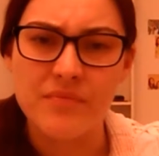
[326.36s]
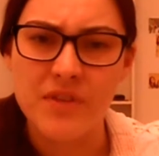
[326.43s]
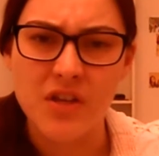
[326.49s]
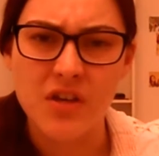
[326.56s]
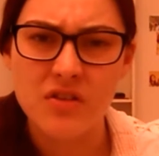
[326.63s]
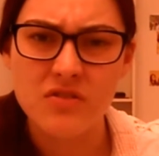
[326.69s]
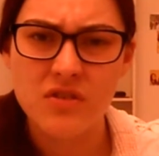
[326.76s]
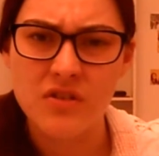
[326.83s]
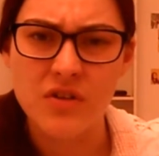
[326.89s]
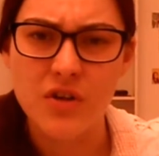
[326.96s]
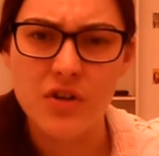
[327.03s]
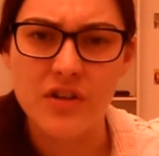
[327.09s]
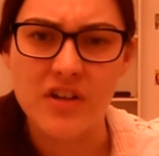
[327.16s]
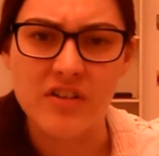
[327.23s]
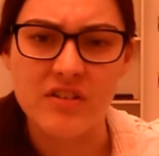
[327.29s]
the girl's got an
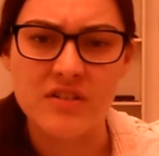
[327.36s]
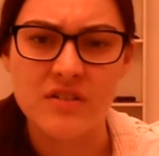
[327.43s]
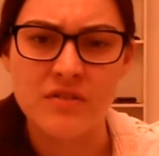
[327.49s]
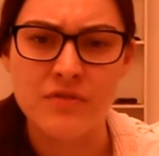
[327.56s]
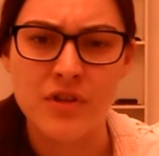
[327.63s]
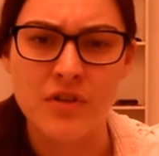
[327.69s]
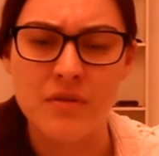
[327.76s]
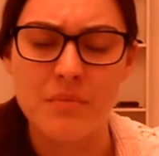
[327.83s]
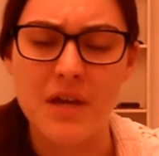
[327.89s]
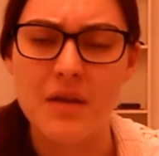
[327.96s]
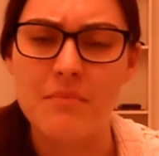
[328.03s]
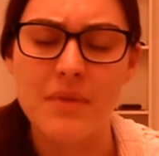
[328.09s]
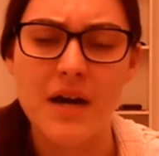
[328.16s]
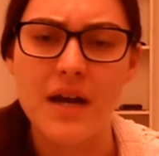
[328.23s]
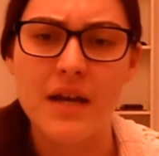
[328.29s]
earlier interview than
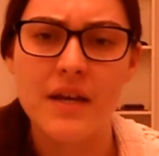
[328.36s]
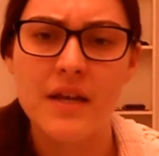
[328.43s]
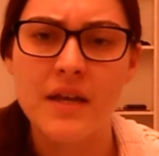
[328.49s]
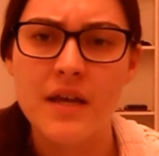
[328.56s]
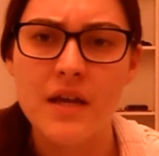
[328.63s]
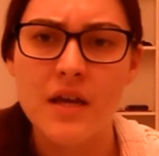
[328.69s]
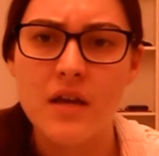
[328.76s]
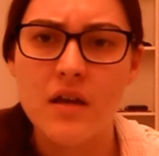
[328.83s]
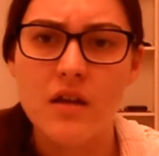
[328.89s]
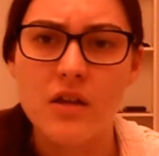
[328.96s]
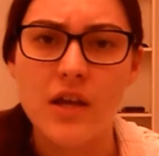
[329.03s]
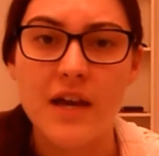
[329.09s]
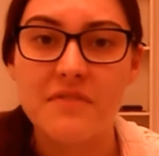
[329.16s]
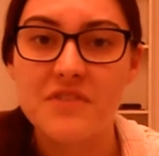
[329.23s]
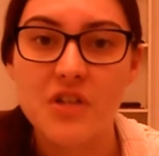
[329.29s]
me, but
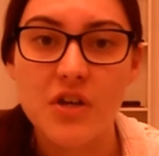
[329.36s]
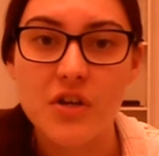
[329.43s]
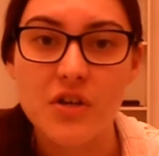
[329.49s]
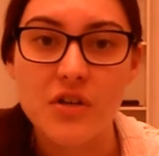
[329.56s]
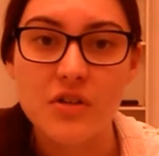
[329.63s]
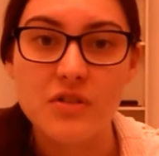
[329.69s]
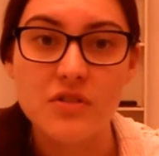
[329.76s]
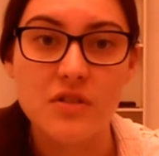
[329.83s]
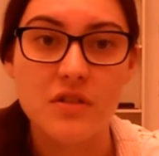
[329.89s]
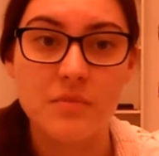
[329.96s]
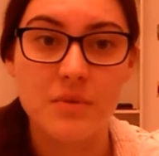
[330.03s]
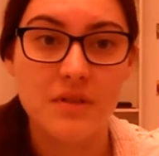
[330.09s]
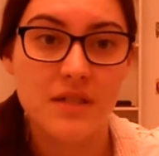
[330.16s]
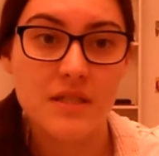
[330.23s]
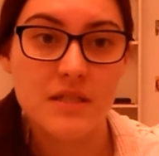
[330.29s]
you have to go to the
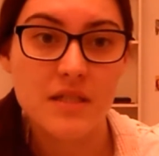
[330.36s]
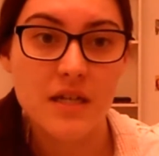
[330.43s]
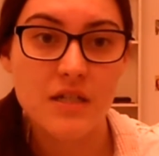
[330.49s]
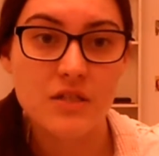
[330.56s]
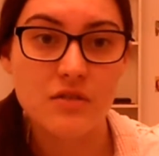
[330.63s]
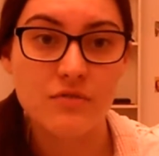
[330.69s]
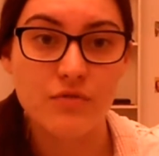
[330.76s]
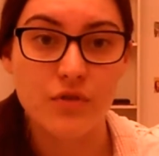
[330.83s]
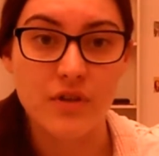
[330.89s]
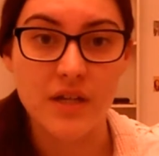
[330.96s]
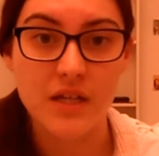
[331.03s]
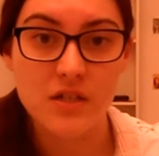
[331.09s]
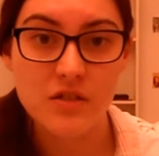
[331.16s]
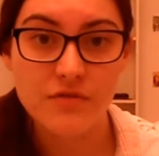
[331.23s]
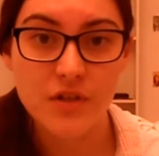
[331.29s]
police station for an
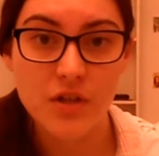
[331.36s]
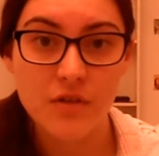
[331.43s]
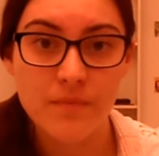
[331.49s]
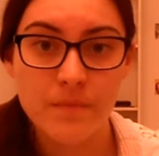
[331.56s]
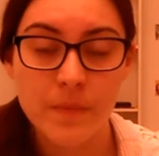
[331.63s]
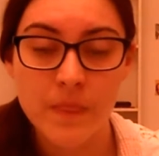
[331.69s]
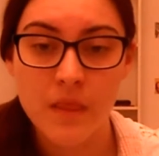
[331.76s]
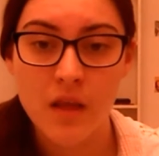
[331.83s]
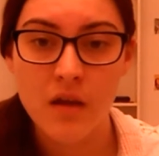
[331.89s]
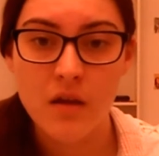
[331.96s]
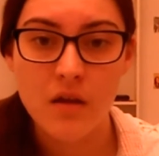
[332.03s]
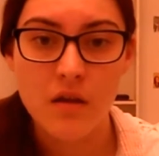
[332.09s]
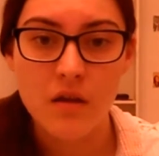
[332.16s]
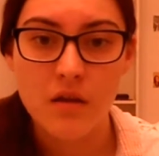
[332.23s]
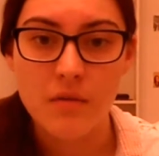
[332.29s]
interview.
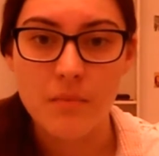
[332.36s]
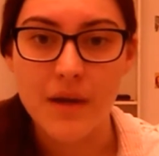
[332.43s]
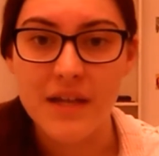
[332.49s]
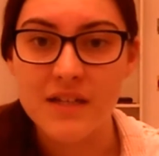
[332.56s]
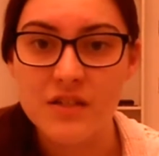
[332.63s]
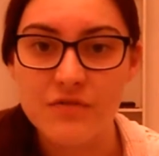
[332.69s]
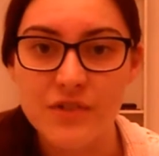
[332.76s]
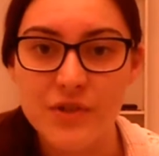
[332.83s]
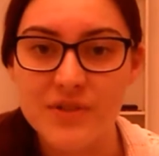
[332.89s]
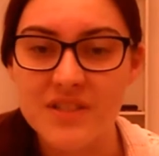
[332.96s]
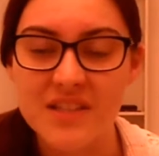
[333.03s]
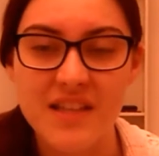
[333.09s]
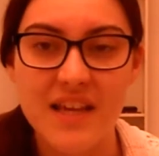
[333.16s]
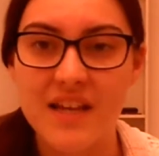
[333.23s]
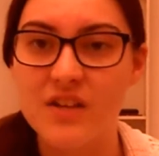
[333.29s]
My interview is
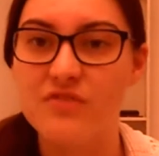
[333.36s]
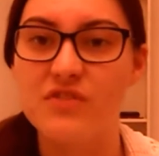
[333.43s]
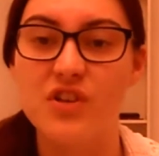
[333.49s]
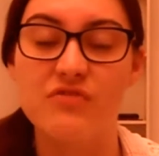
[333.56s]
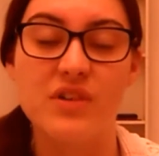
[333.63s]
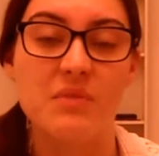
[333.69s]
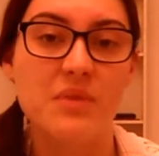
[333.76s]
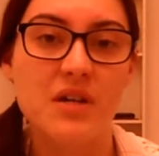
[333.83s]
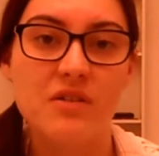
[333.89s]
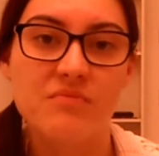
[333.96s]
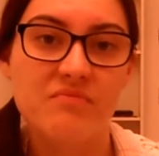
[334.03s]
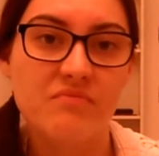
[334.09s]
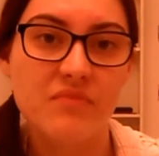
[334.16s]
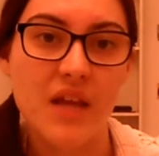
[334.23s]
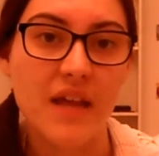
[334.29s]
at the end of November,
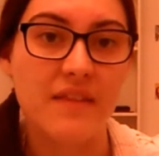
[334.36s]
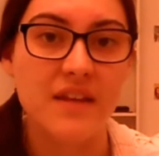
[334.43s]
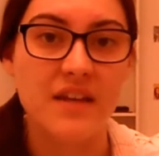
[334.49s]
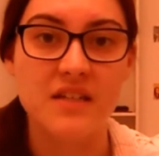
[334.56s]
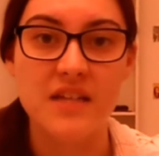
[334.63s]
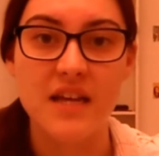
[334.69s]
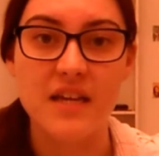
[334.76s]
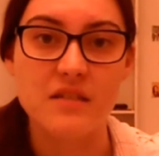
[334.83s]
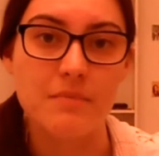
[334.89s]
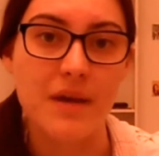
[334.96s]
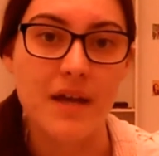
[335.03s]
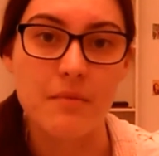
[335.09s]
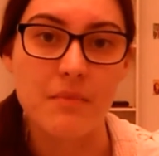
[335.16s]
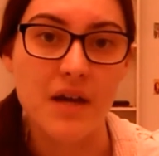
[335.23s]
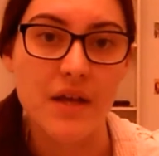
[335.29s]
and then it takes
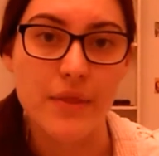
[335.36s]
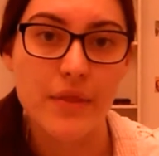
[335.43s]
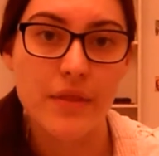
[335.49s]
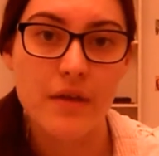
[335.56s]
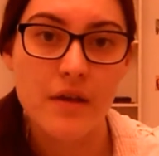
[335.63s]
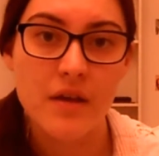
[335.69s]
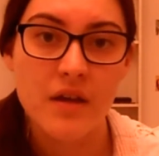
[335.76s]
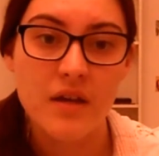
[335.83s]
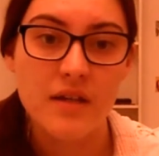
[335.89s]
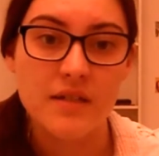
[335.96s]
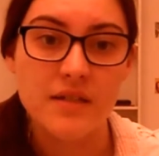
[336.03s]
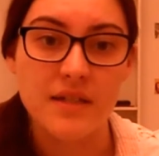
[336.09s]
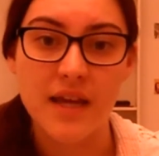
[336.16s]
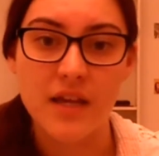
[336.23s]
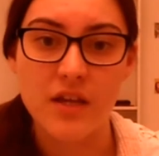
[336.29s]
about a month
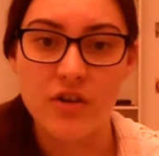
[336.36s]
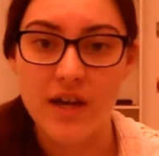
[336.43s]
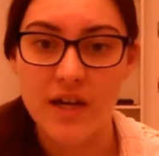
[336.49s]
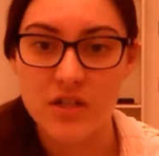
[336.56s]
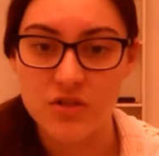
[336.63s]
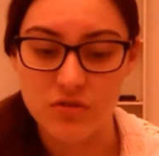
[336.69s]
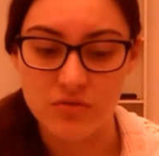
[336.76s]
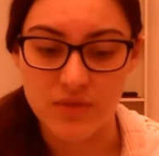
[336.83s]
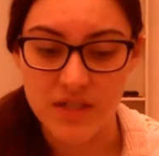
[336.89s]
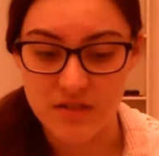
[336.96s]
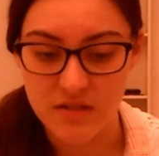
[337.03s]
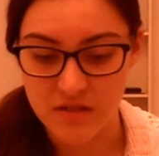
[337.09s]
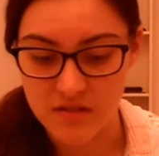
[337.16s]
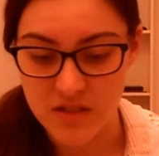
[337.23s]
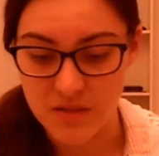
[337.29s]
to get your actual
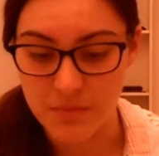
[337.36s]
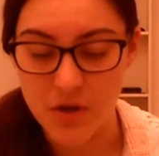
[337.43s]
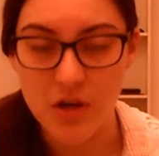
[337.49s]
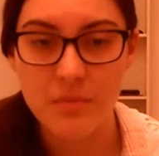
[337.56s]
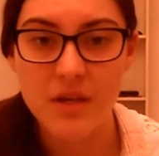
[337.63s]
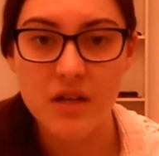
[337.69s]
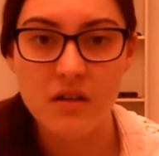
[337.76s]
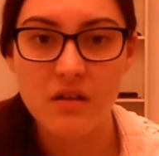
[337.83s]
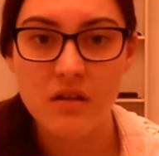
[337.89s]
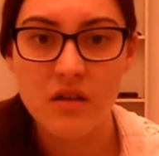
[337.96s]
residency permit.